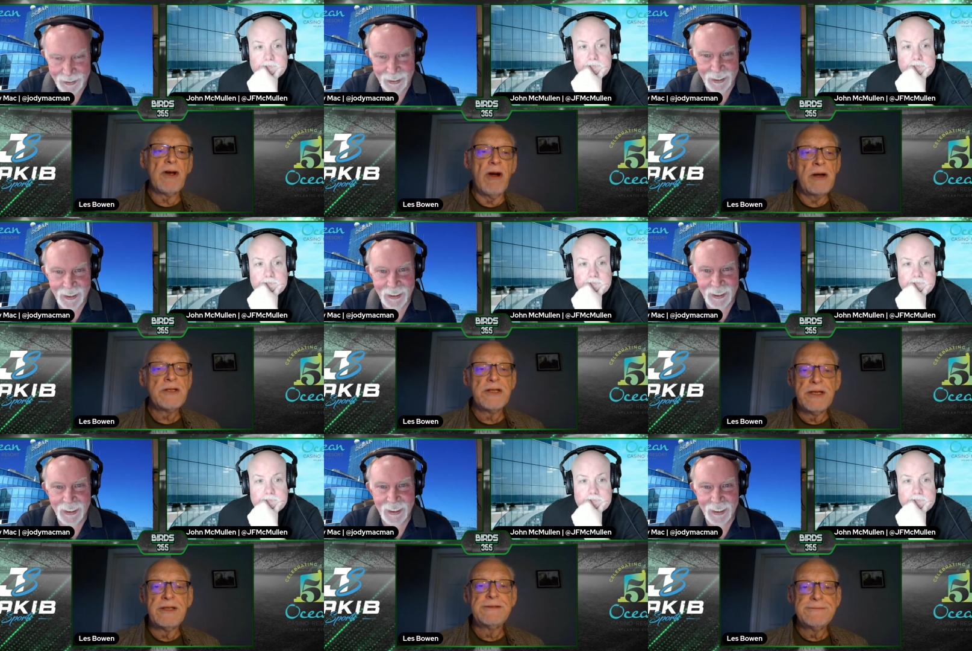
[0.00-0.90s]
Speaker 1: hard
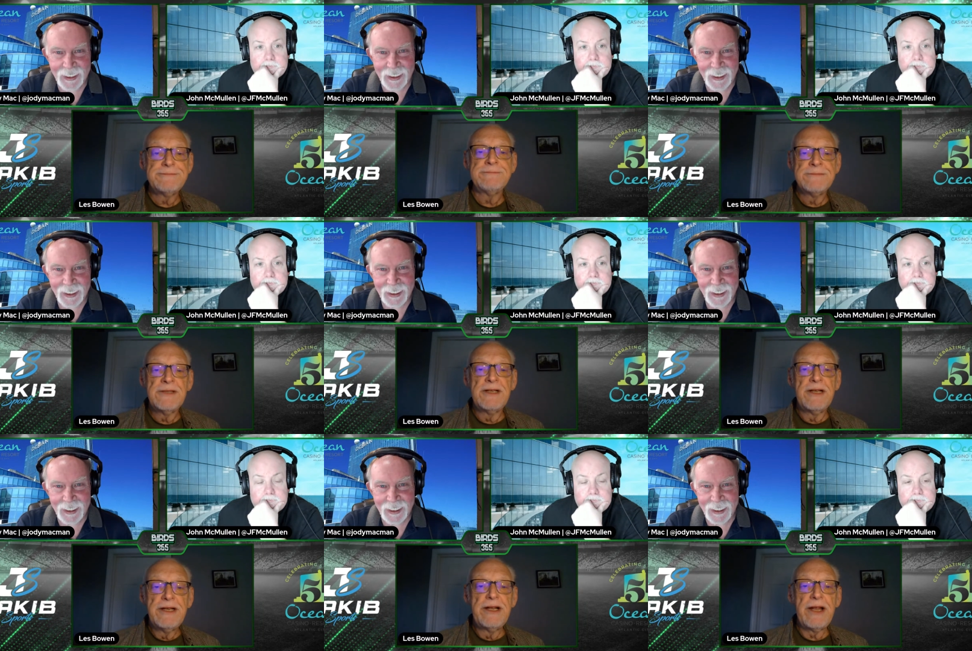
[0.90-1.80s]
to,
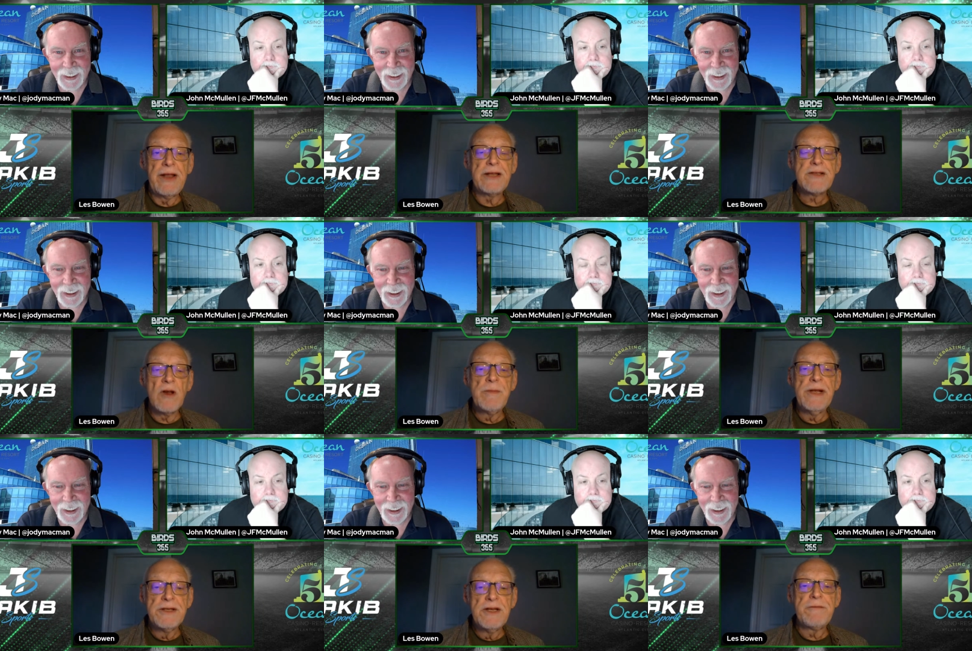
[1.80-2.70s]
that's going to
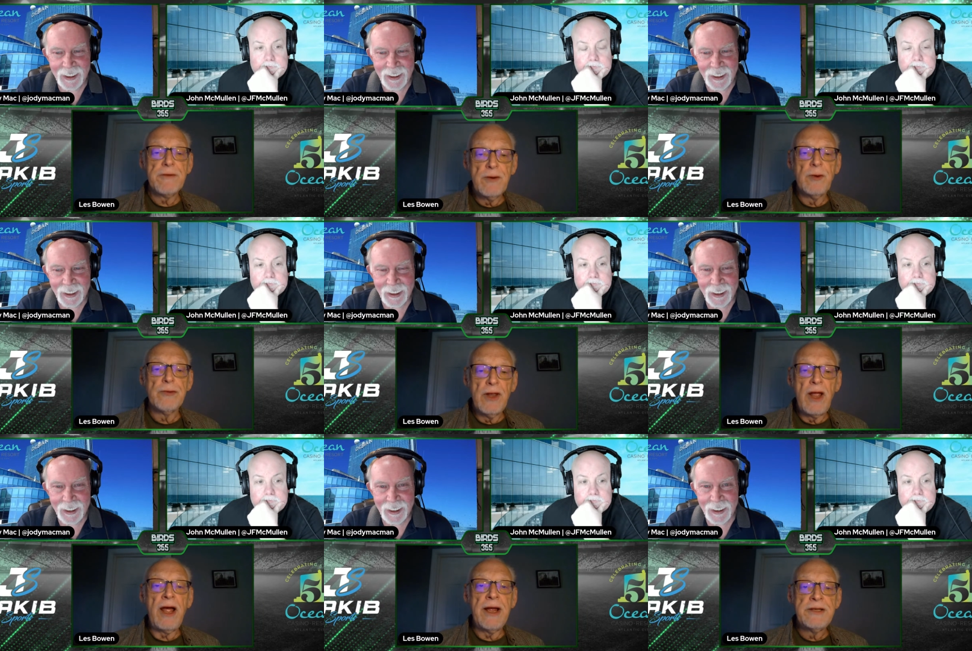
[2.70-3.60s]
be a difficult
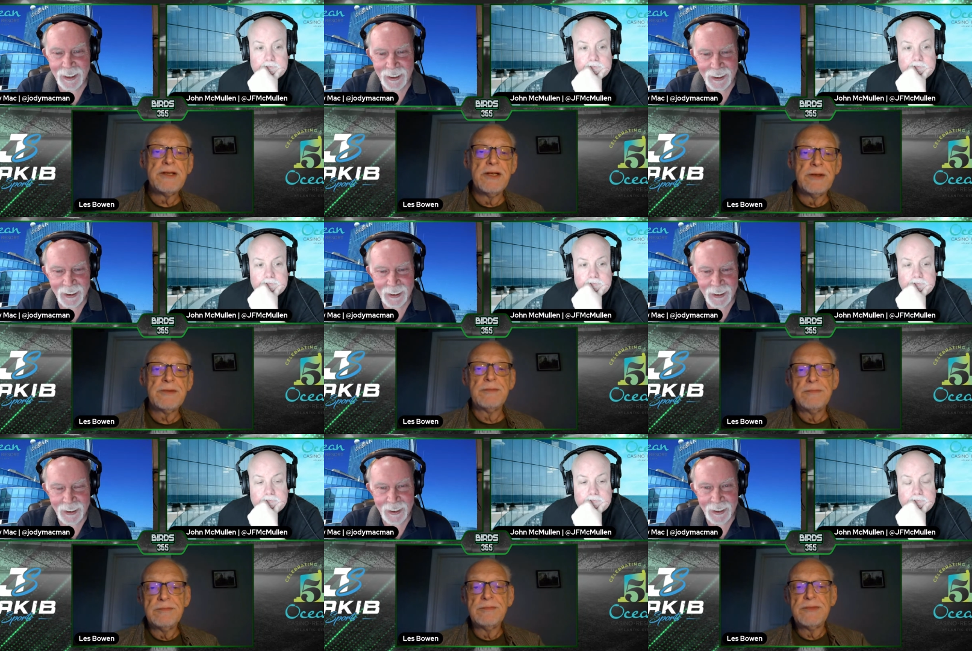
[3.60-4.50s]
line to,
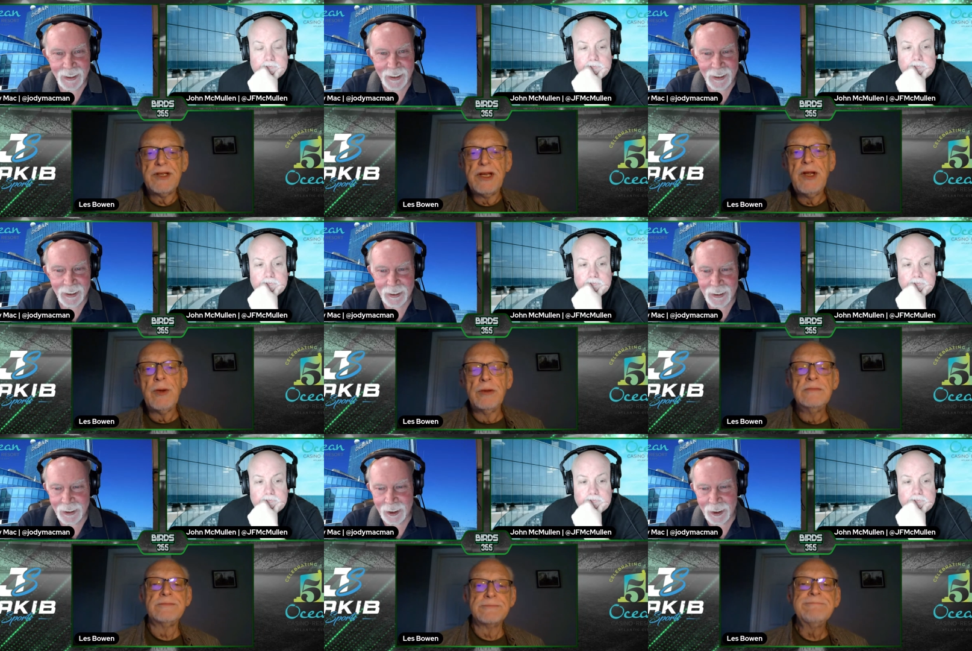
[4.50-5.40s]
to hew.
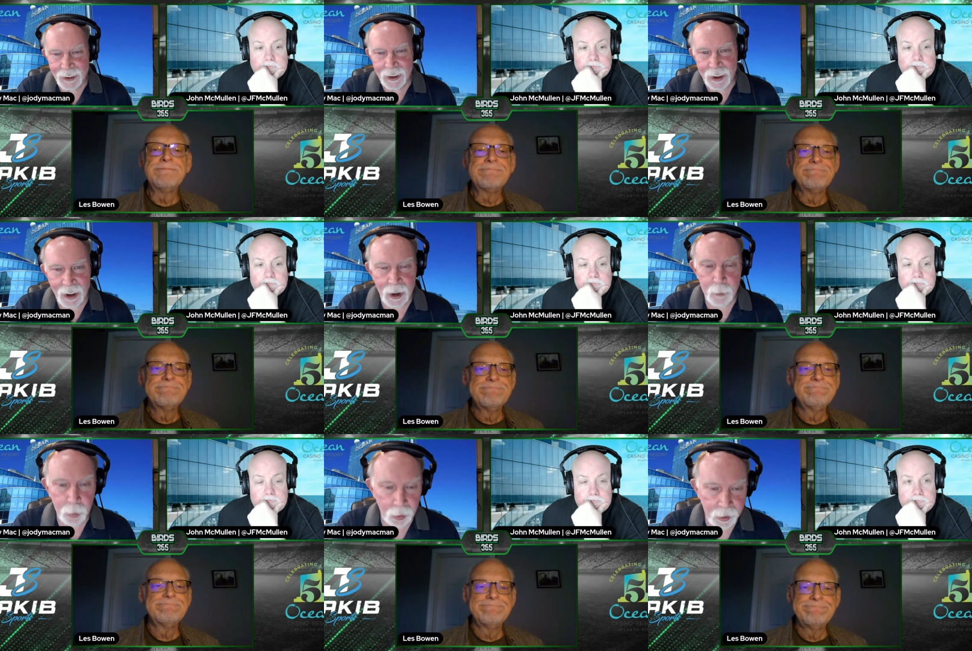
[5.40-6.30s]
And I
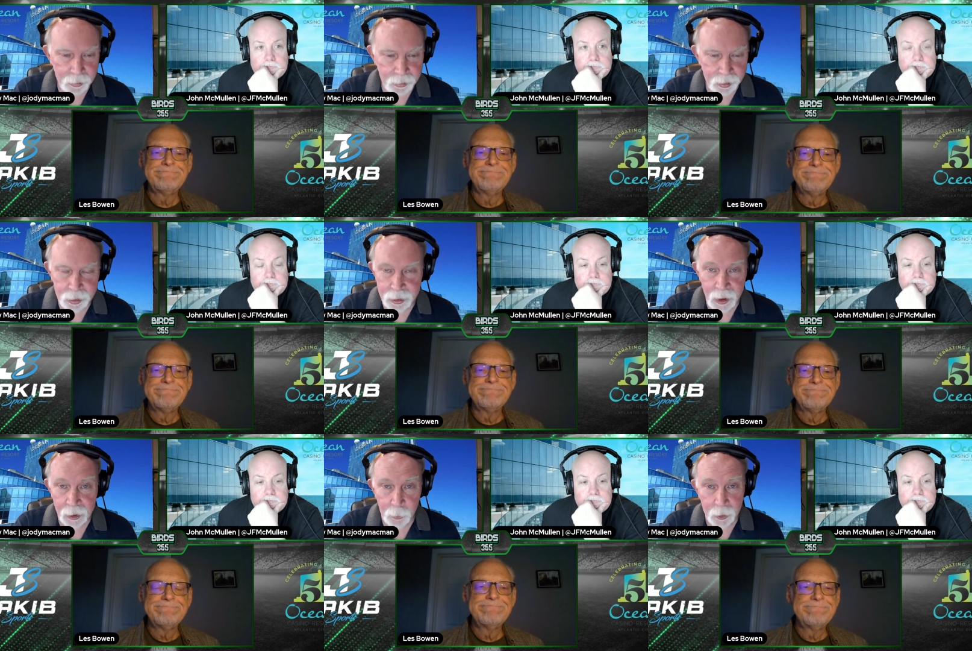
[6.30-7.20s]
Speaker 2: believe
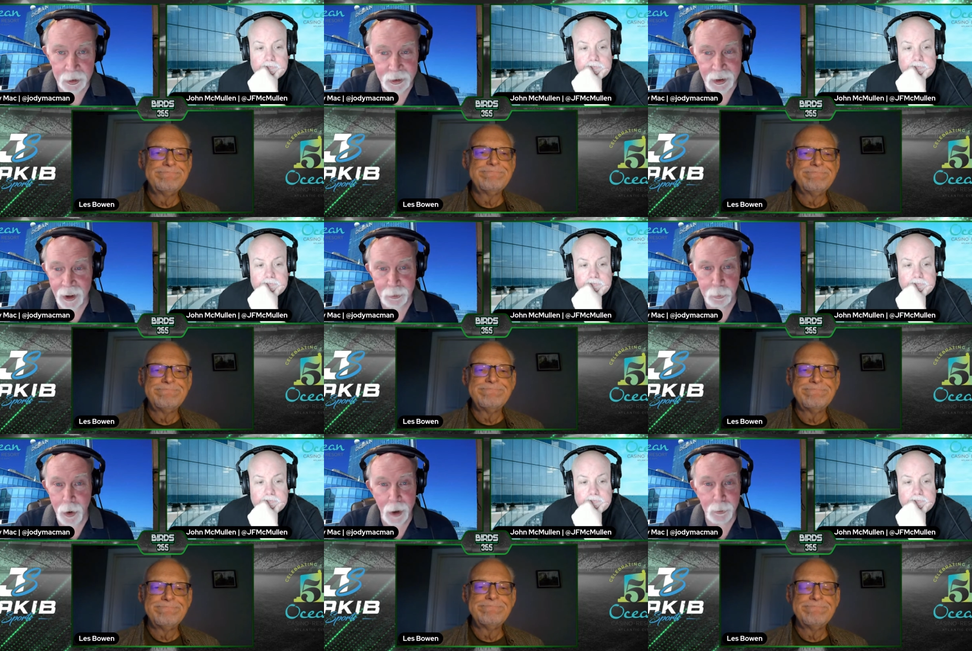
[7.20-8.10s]
Nick, when he said,
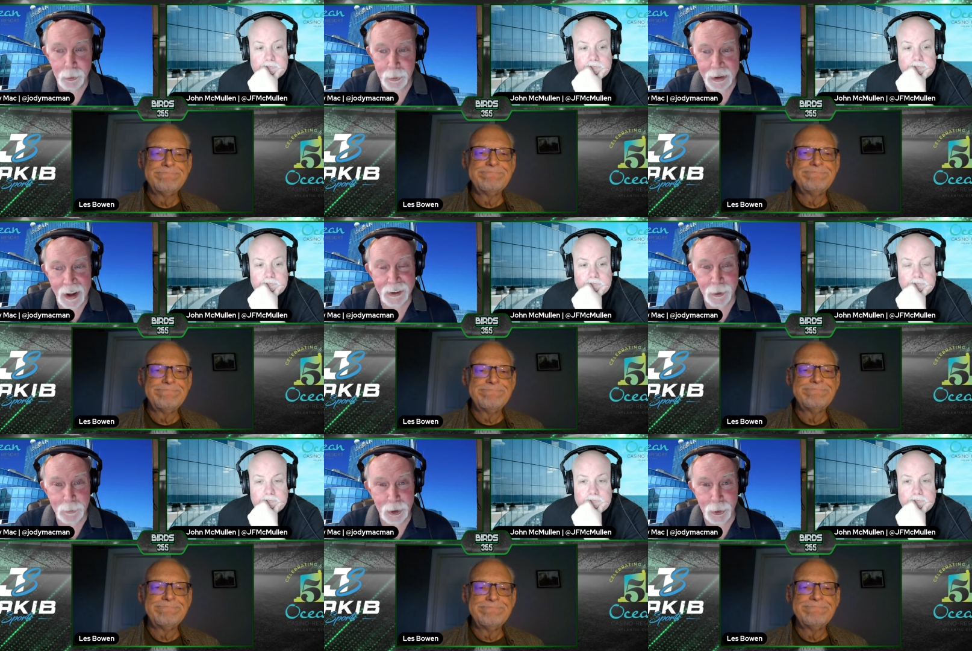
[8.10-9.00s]
why would we ask
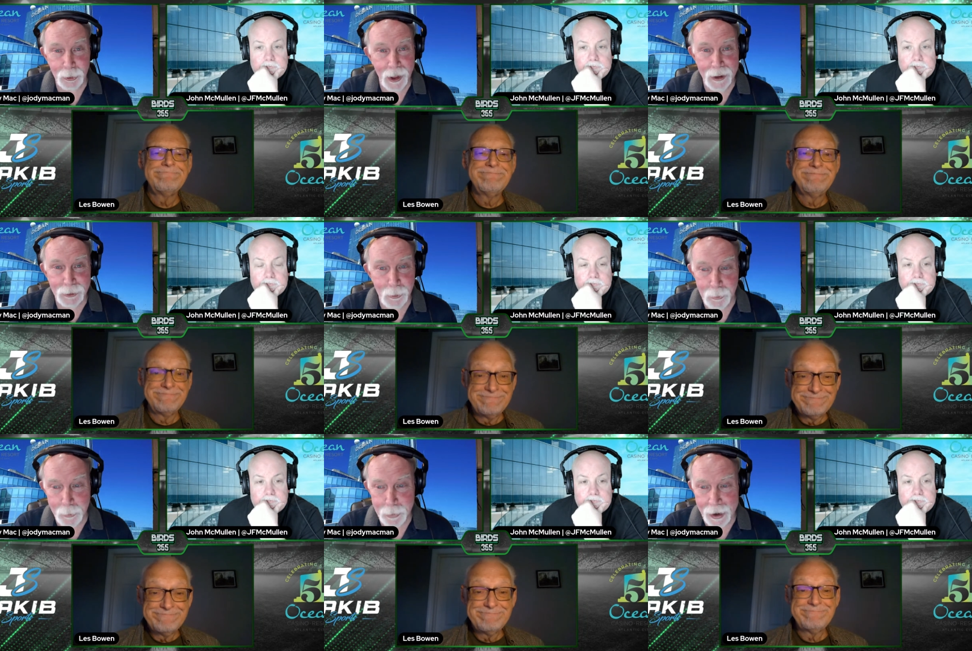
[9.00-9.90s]
him to do less when
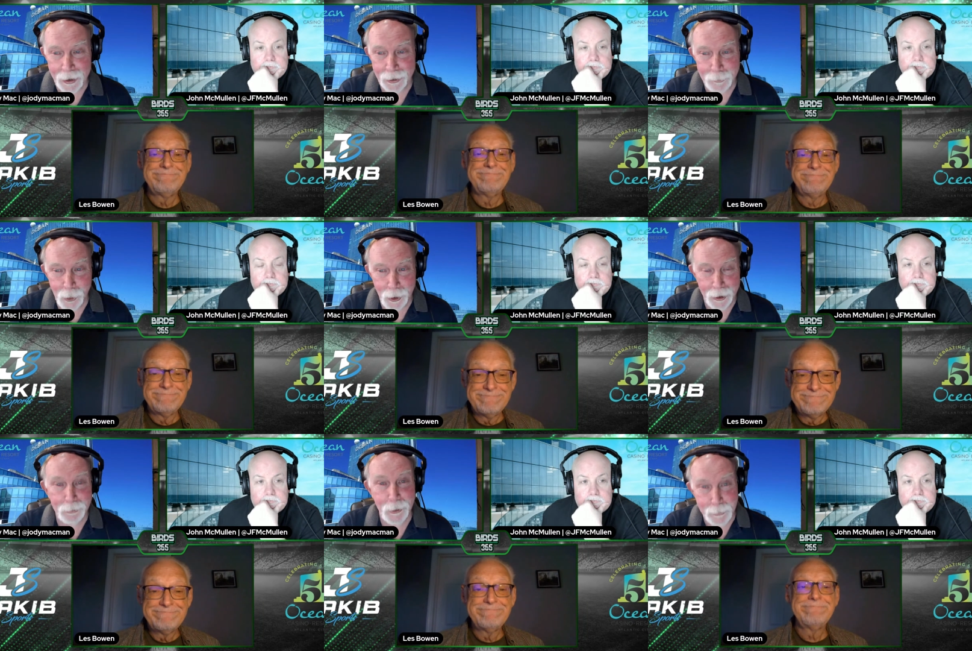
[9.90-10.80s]
we're paying him more?
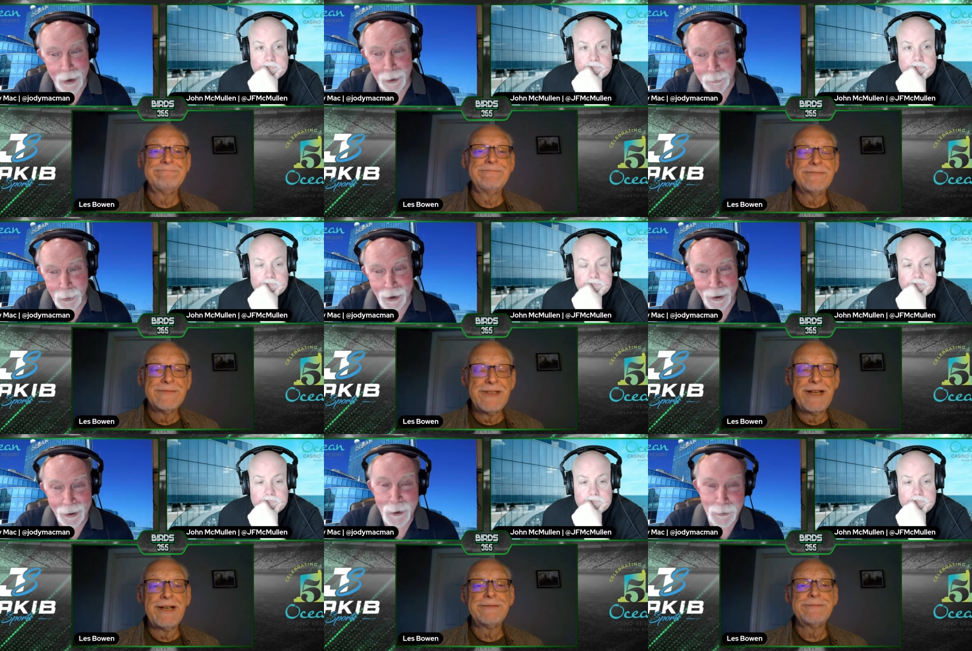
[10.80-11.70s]
If we're paying him more,
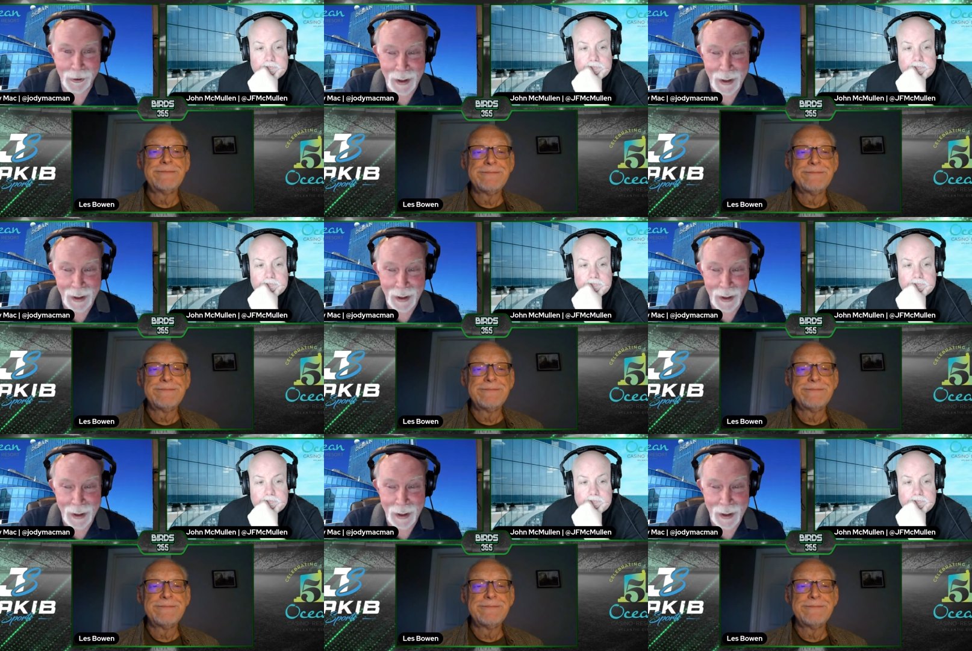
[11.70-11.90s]
yeah. we're going to